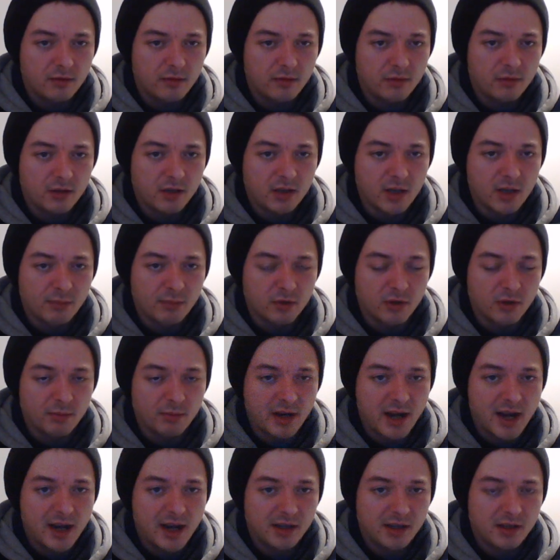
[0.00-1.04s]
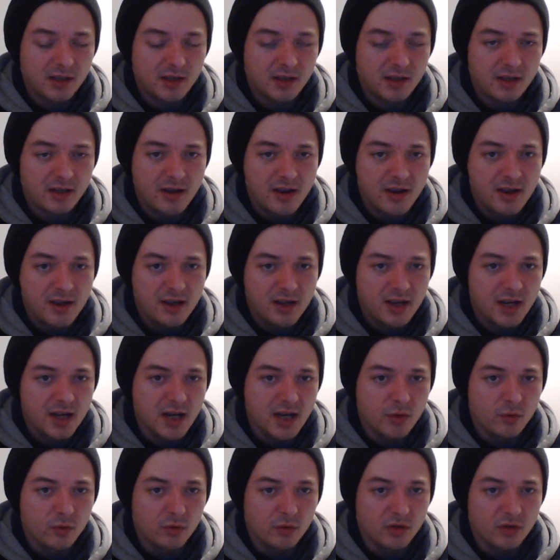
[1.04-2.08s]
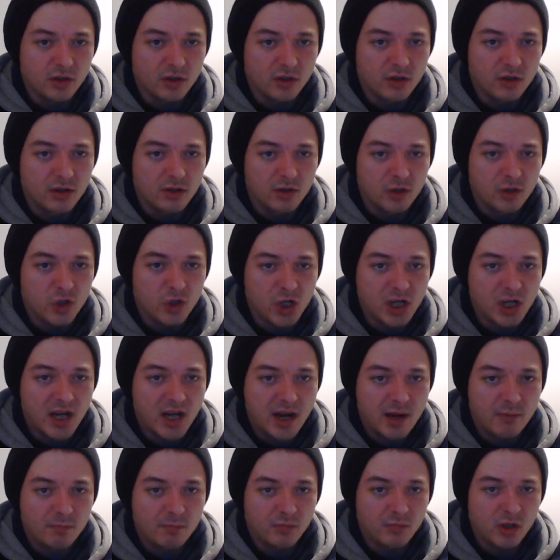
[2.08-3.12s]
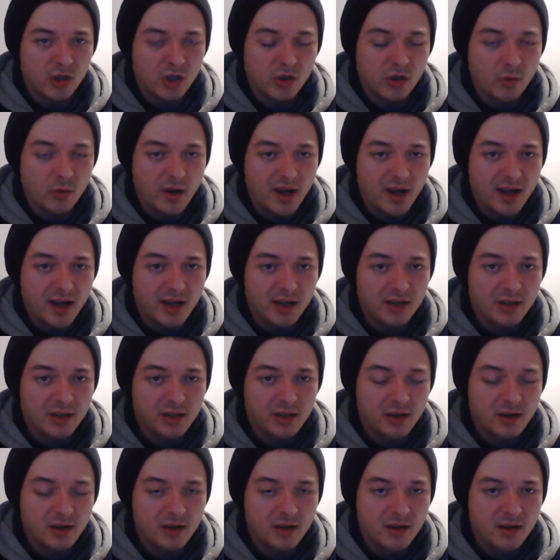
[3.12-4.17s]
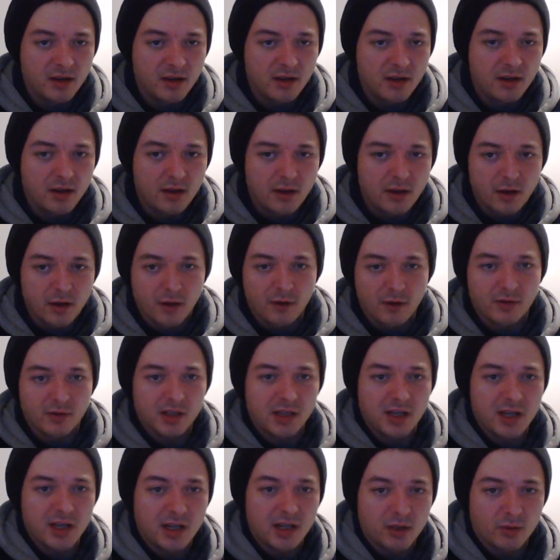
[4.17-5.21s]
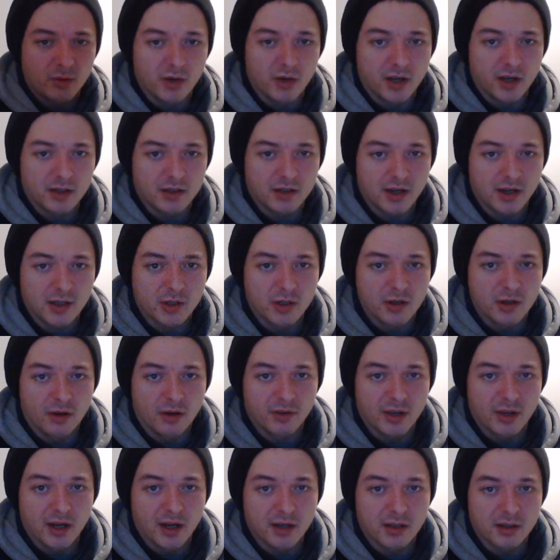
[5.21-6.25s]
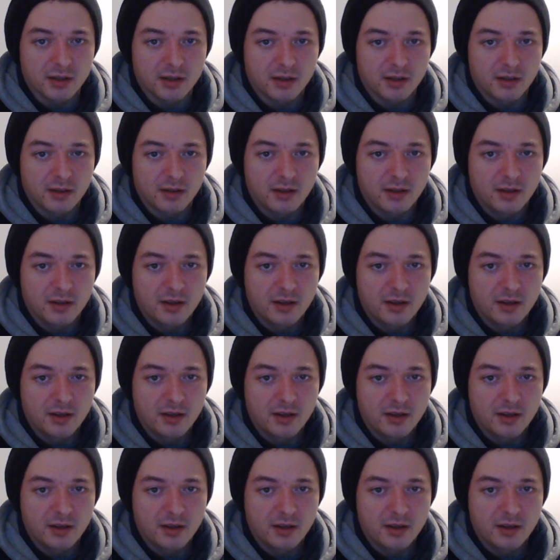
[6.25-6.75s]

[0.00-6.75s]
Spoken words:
subscript S equals GM squared over C squared. That is not that, is it?